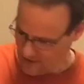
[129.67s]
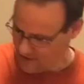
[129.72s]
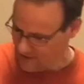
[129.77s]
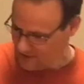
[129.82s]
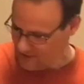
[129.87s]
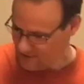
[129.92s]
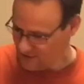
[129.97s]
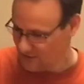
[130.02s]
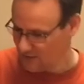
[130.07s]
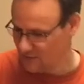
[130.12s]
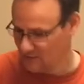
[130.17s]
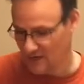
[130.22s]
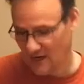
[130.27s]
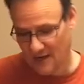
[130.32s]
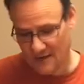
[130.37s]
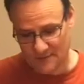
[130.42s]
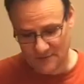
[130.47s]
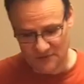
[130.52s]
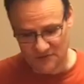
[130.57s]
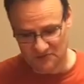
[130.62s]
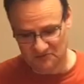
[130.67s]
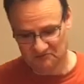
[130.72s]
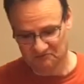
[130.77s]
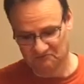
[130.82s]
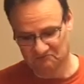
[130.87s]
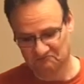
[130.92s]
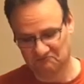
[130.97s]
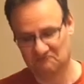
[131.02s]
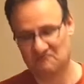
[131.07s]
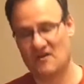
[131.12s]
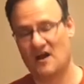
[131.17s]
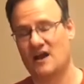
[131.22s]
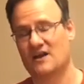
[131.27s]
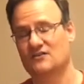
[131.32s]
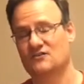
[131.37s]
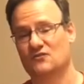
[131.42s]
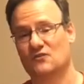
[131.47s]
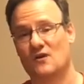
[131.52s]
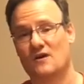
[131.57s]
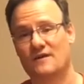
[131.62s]
sometimes I
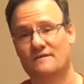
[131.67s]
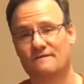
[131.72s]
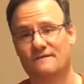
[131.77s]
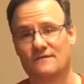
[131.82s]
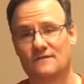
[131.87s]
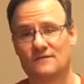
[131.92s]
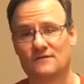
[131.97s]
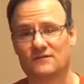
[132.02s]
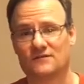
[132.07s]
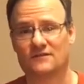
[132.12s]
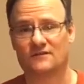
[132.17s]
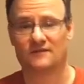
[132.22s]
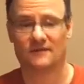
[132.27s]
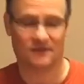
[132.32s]
draw it first and